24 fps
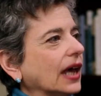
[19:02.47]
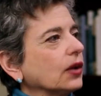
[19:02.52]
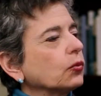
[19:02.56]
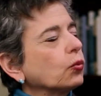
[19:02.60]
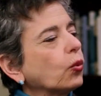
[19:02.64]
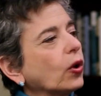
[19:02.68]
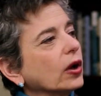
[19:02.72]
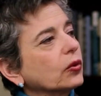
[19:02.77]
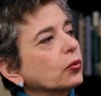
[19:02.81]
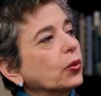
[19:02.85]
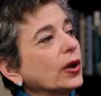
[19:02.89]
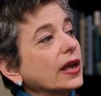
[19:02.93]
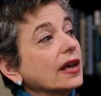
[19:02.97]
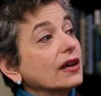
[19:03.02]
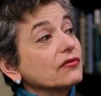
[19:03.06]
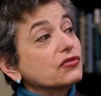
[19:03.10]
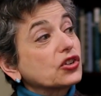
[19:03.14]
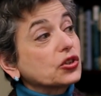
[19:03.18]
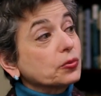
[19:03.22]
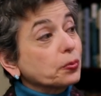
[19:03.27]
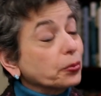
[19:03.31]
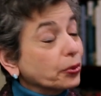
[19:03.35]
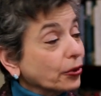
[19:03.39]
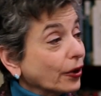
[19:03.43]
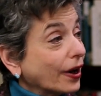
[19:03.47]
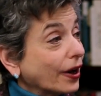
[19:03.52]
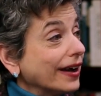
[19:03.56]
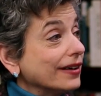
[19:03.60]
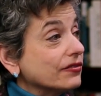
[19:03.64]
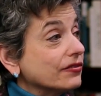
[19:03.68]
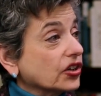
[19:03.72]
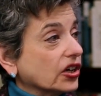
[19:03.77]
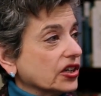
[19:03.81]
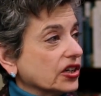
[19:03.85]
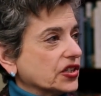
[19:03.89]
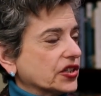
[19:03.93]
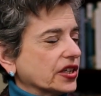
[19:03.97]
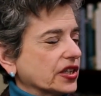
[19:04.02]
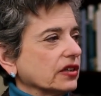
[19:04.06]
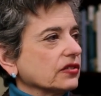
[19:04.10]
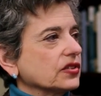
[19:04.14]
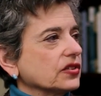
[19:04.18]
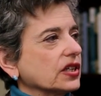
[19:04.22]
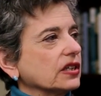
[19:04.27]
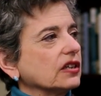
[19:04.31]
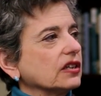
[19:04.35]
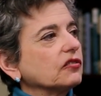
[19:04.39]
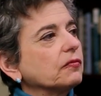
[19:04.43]
And what we have deprived
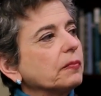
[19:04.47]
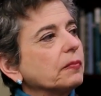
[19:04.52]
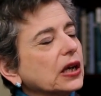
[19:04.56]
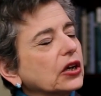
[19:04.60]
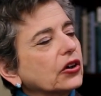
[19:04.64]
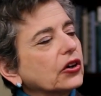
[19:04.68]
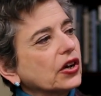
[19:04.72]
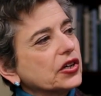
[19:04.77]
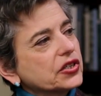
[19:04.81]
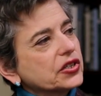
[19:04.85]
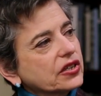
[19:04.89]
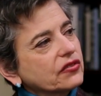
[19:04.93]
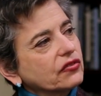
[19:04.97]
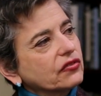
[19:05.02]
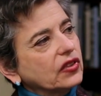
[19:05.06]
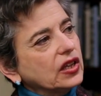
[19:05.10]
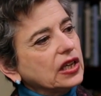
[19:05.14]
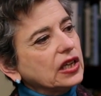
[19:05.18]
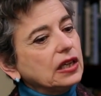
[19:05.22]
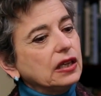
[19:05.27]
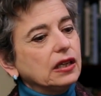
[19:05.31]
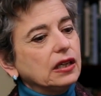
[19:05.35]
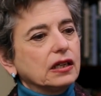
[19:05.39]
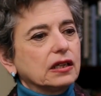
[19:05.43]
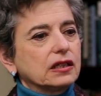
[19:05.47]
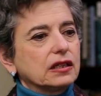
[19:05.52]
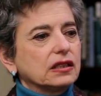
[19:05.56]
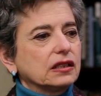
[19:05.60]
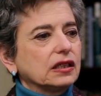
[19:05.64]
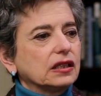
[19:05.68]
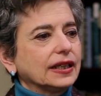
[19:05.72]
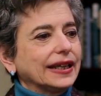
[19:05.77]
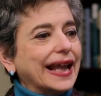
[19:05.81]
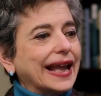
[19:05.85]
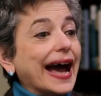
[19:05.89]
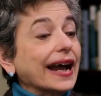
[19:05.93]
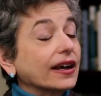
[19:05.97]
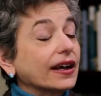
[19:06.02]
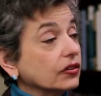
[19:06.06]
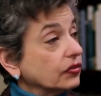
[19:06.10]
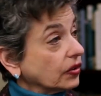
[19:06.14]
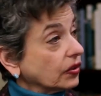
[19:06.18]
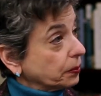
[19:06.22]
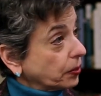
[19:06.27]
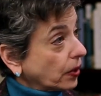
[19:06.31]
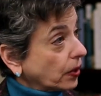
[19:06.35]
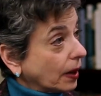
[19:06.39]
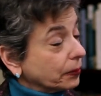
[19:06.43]
ourselves of because of the lack
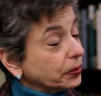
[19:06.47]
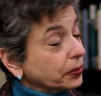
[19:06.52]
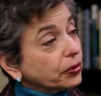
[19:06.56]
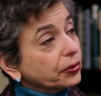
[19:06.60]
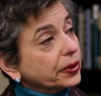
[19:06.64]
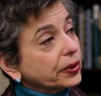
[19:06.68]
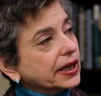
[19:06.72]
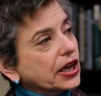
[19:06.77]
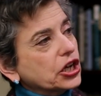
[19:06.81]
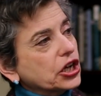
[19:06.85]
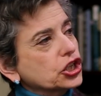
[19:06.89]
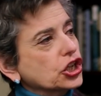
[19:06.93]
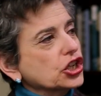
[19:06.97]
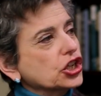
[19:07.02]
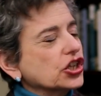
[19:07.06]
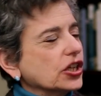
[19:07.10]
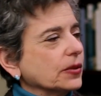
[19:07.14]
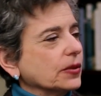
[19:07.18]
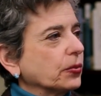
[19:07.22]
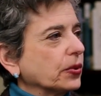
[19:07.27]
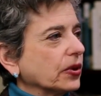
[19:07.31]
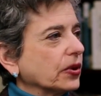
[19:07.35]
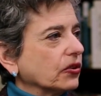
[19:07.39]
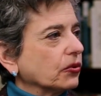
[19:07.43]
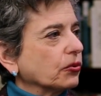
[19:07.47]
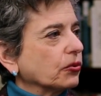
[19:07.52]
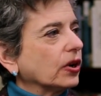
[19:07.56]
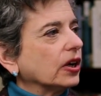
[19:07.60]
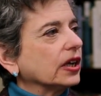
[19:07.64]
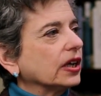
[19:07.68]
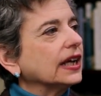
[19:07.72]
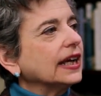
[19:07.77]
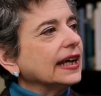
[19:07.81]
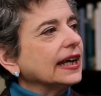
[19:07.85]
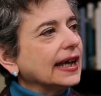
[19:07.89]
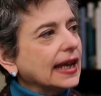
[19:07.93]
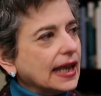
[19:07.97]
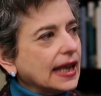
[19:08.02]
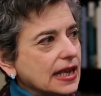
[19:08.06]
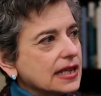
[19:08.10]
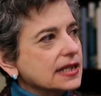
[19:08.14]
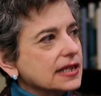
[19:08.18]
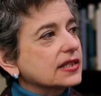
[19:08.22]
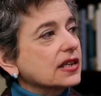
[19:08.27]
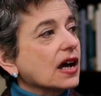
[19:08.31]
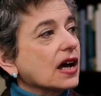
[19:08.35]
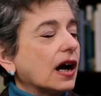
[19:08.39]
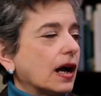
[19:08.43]
of a proper relationship with Iran
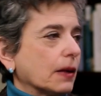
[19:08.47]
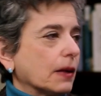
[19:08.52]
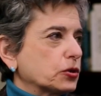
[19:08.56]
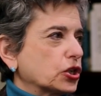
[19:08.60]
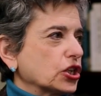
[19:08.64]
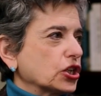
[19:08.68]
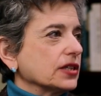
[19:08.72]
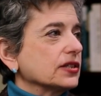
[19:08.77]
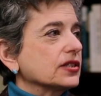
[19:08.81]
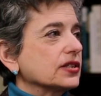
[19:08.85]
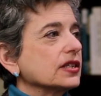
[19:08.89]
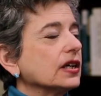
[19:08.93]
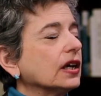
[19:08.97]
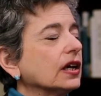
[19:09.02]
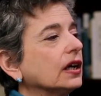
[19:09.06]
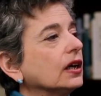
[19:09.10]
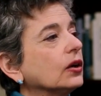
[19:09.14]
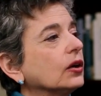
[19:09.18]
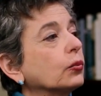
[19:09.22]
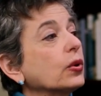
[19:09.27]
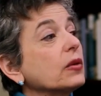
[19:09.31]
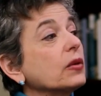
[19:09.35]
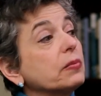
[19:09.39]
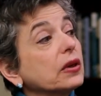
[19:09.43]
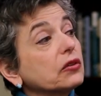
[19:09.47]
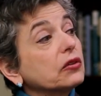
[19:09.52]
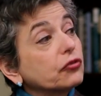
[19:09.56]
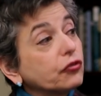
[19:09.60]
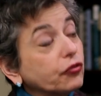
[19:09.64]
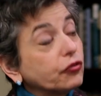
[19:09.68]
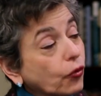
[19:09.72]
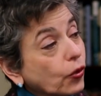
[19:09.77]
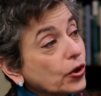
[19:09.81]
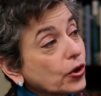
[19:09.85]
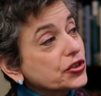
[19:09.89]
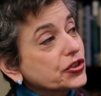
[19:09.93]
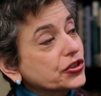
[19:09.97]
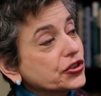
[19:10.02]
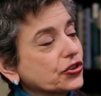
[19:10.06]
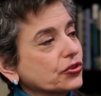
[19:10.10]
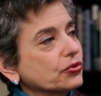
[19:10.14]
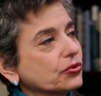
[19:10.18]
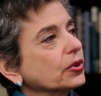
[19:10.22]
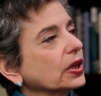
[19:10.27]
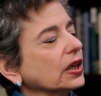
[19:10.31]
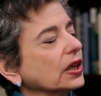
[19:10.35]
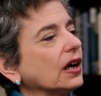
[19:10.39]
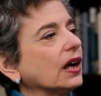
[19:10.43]
is options. We've been forced
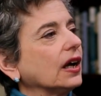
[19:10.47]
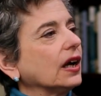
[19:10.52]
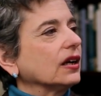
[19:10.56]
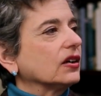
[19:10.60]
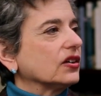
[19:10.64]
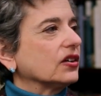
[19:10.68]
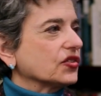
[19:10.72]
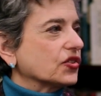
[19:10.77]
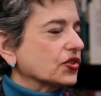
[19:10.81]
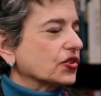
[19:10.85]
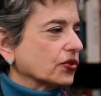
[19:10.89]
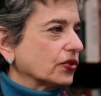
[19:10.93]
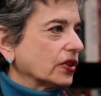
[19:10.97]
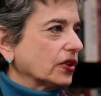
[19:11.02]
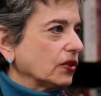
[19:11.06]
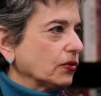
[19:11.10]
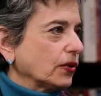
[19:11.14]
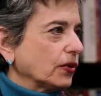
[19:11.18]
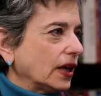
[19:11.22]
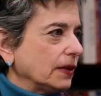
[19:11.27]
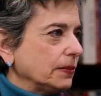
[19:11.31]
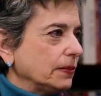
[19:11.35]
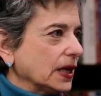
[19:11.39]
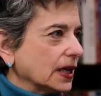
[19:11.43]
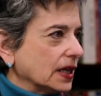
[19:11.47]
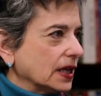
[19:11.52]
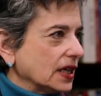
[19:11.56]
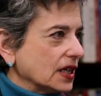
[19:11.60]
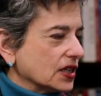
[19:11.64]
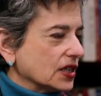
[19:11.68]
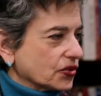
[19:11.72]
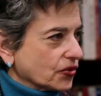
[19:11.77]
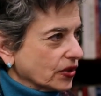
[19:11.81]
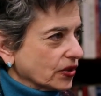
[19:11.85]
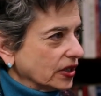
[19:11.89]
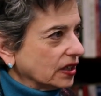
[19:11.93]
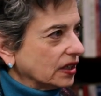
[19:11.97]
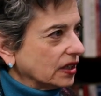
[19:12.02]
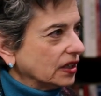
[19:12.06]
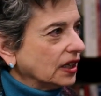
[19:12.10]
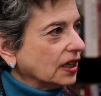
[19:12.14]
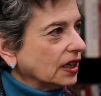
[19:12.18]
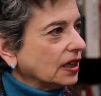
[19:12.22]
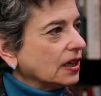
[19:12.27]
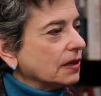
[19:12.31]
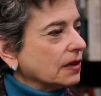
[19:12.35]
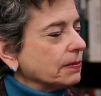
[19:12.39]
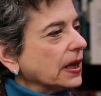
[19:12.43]
to rely on Saudi Arabia and Israel
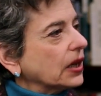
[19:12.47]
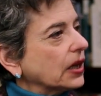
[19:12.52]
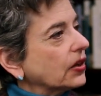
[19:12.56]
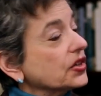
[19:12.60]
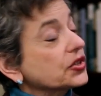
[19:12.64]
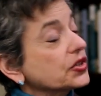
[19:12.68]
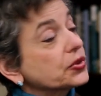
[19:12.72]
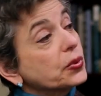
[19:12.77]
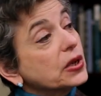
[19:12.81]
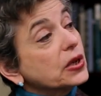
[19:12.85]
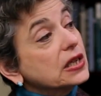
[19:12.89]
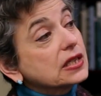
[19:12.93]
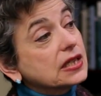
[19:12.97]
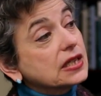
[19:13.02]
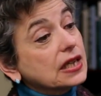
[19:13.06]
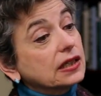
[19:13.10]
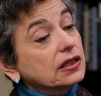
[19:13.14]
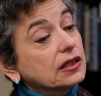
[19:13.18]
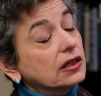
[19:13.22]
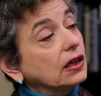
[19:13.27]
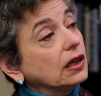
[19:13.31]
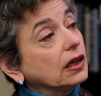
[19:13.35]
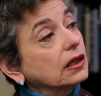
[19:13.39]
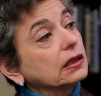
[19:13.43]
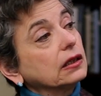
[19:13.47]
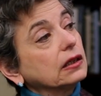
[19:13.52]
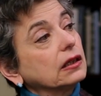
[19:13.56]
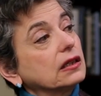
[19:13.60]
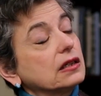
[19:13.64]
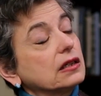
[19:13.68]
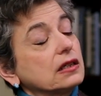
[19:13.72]
because we did not